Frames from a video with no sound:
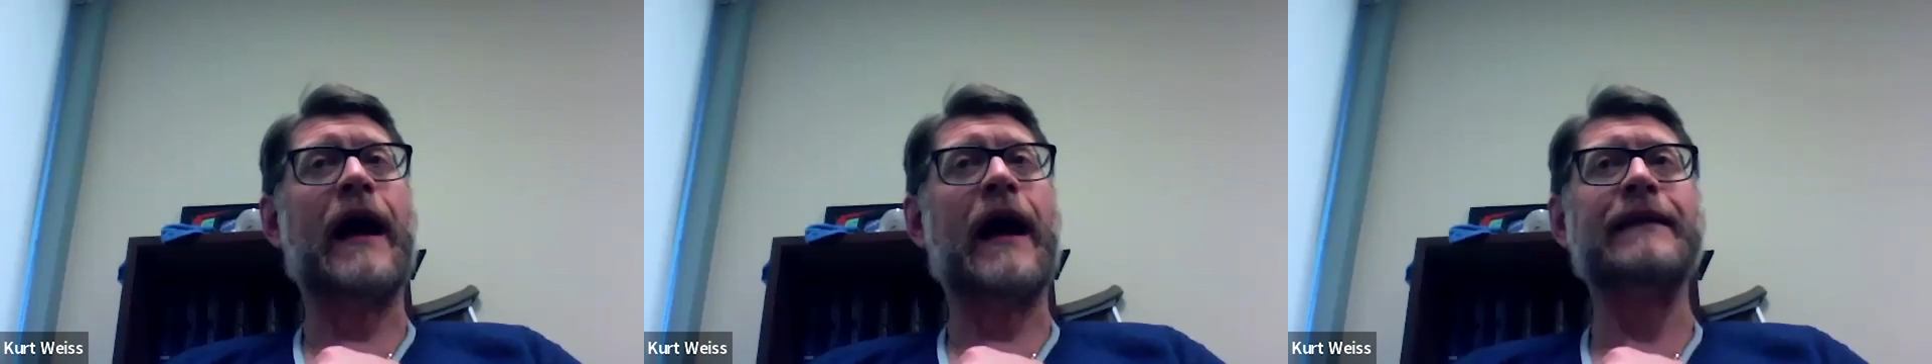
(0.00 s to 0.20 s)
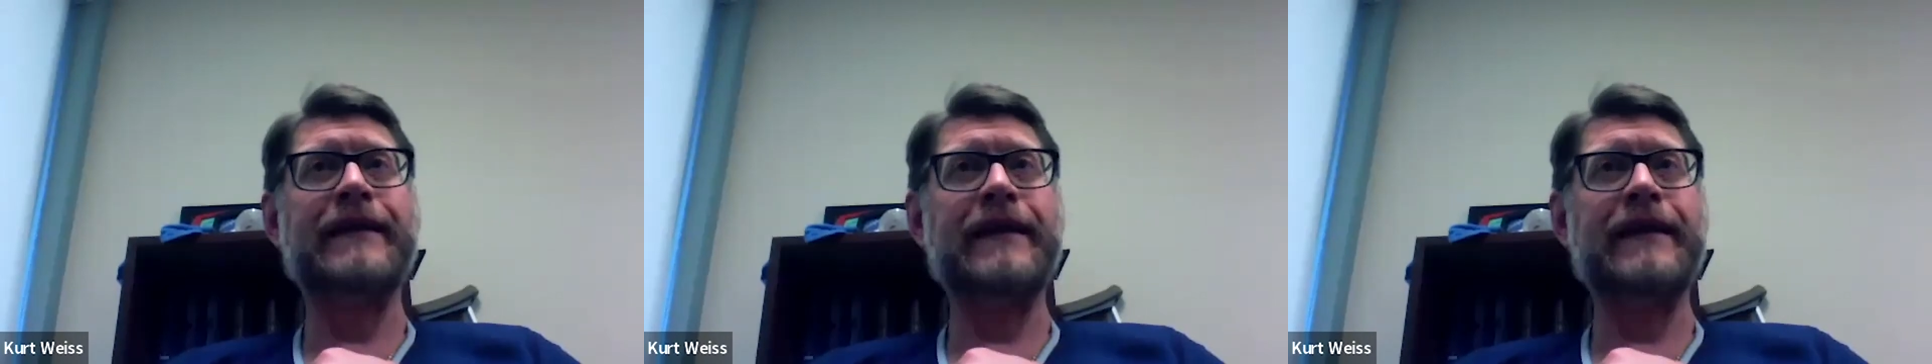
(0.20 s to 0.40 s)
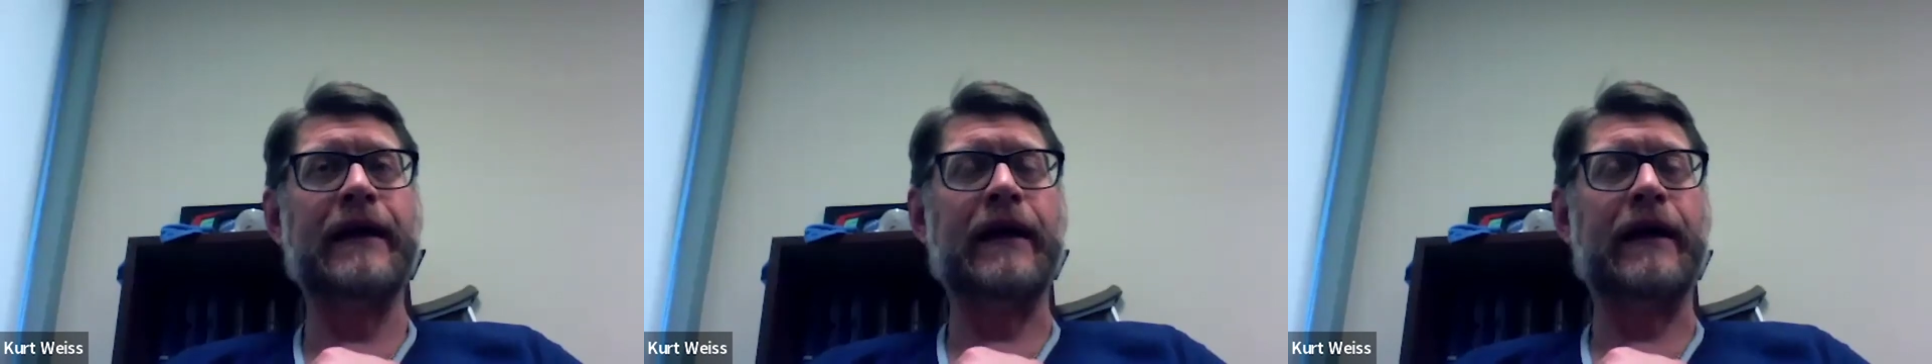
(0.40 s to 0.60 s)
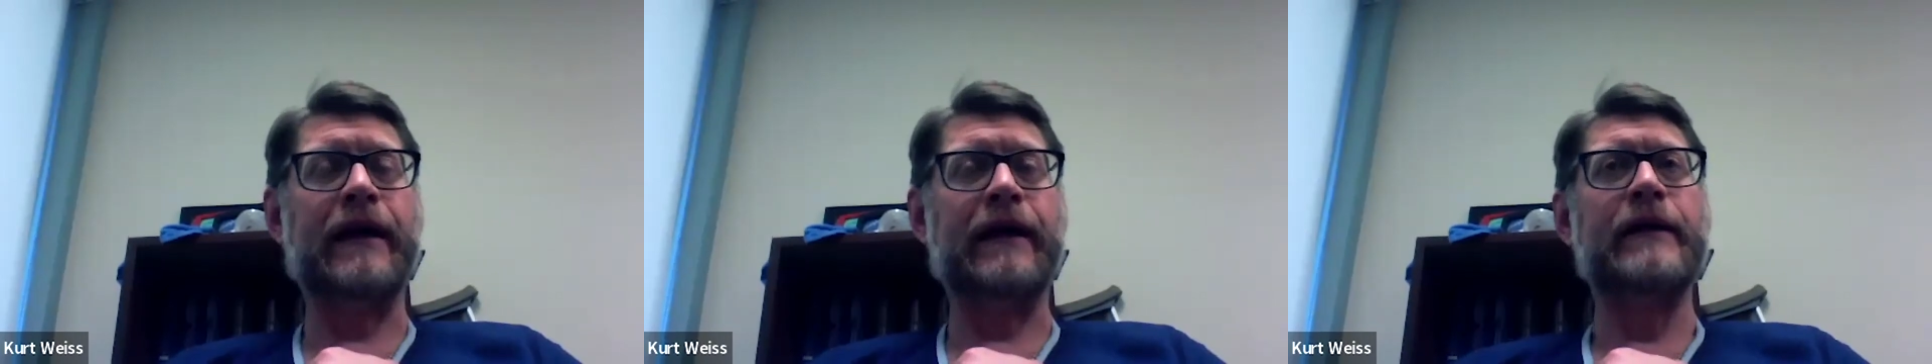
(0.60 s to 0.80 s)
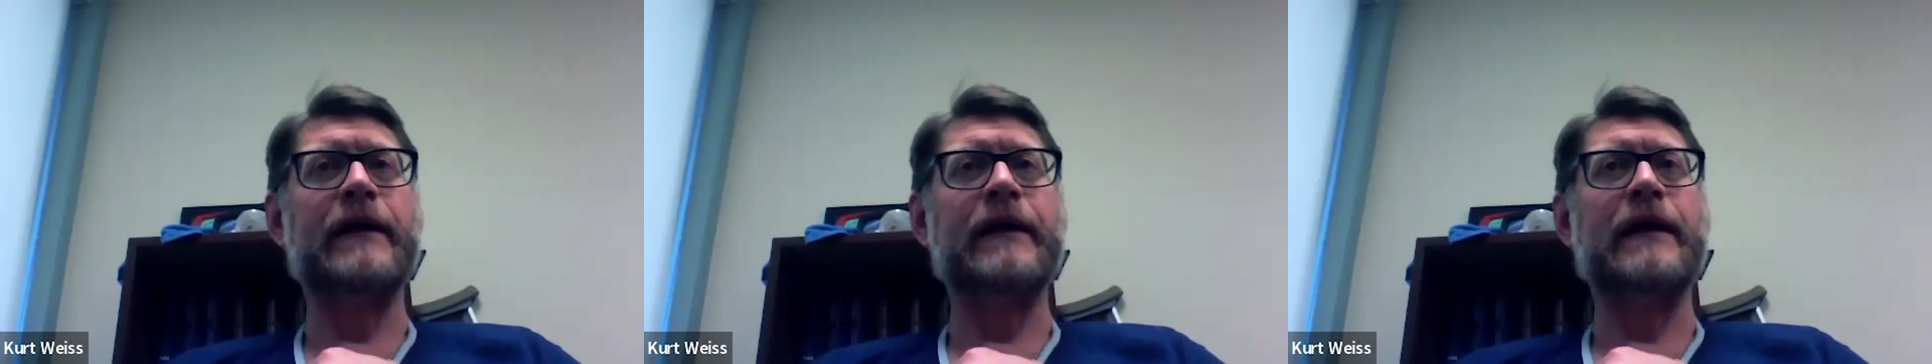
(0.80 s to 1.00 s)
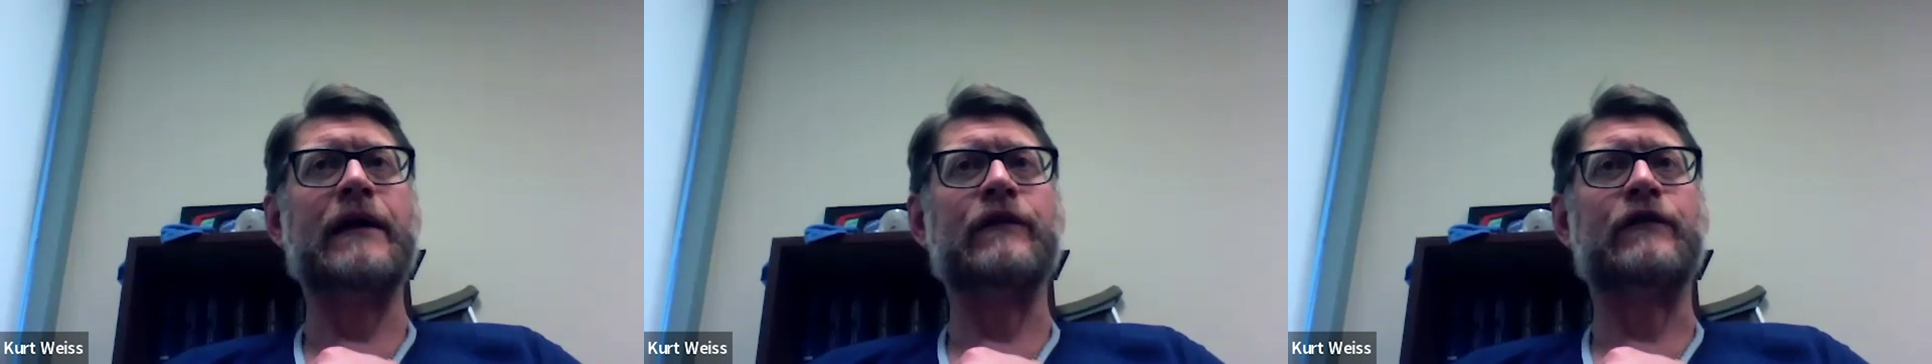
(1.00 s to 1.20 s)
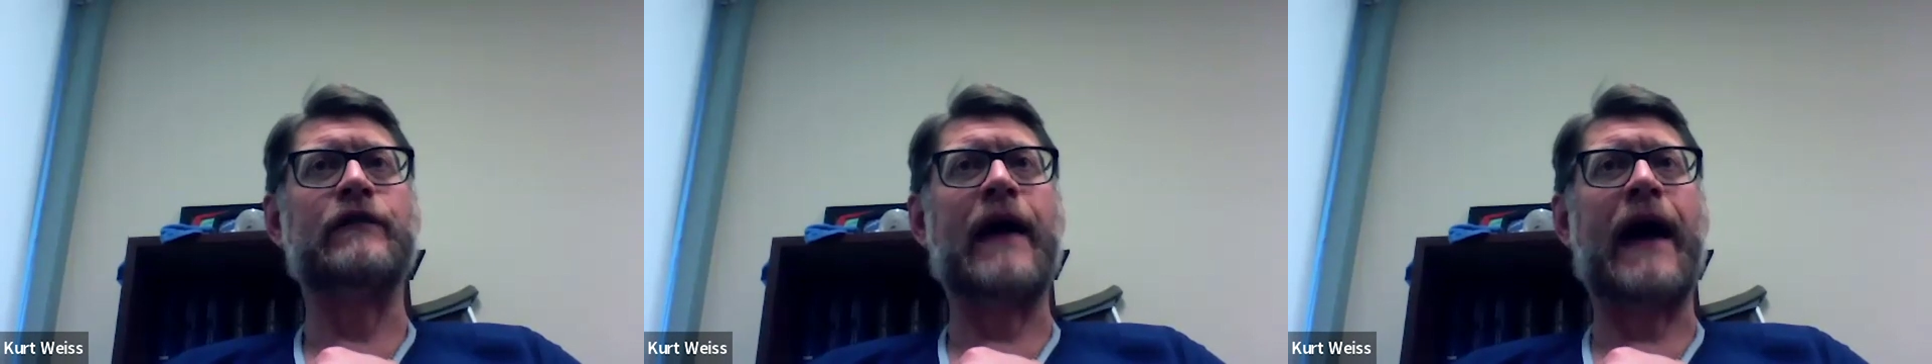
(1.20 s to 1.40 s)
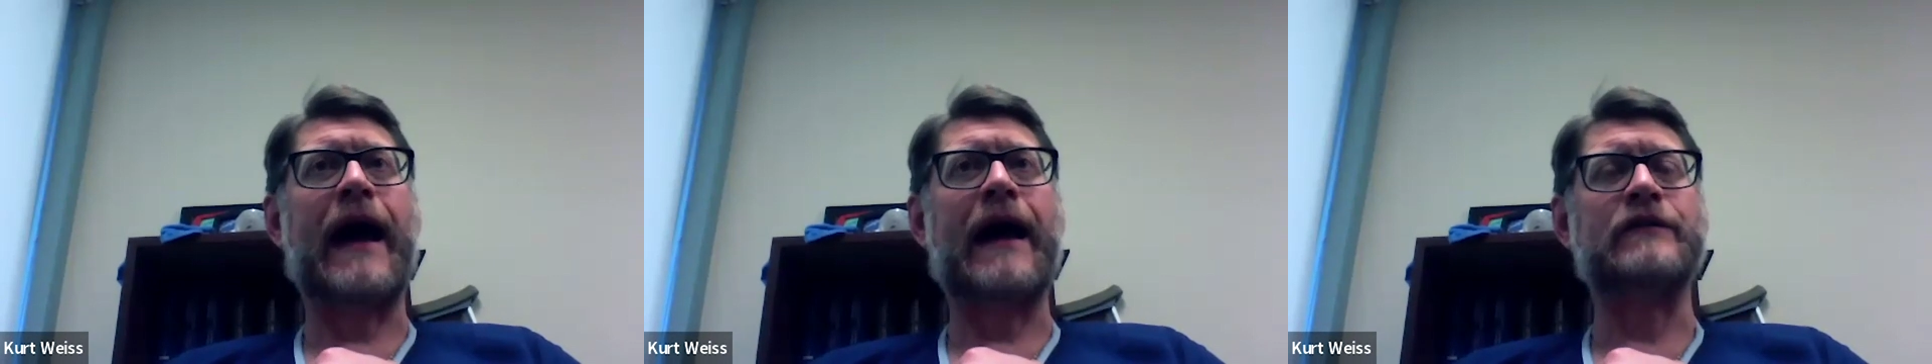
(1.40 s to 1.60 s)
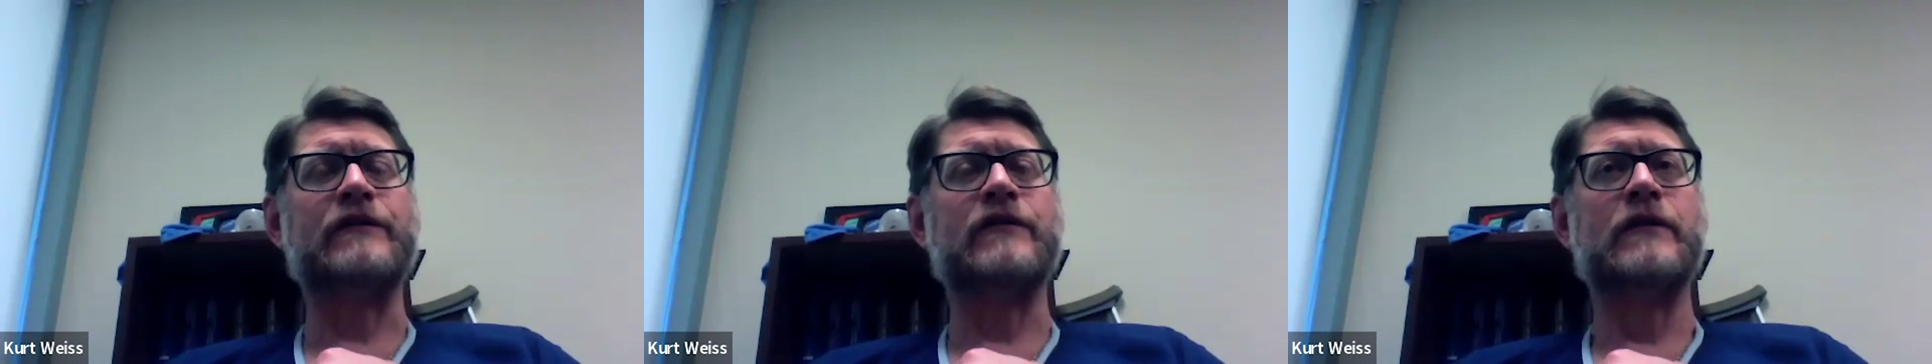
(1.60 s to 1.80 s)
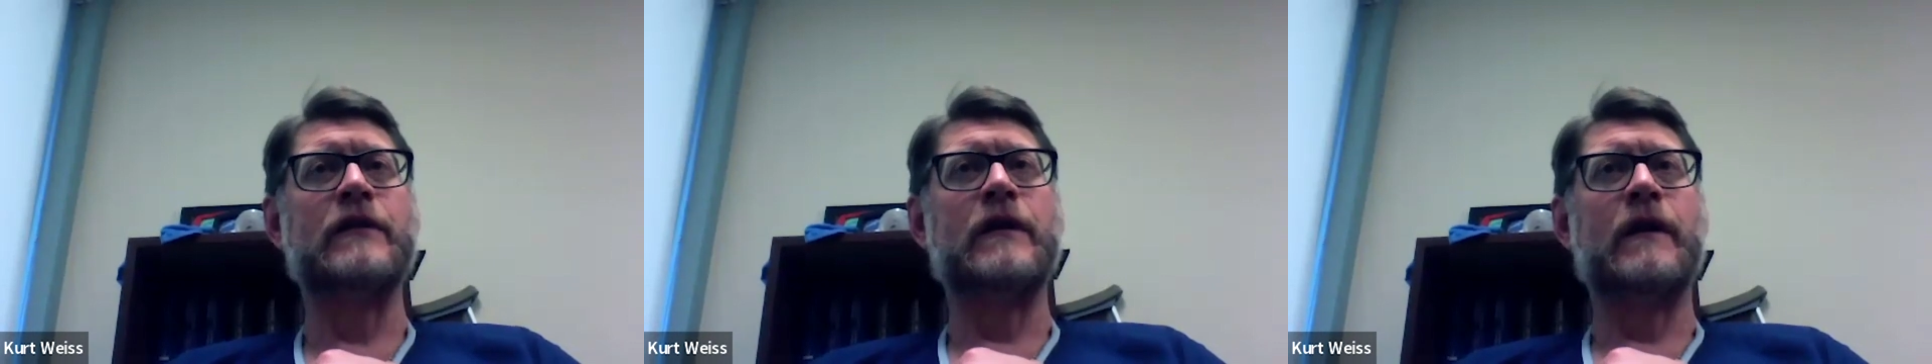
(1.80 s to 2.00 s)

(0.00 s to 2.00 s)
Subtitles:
the idea is that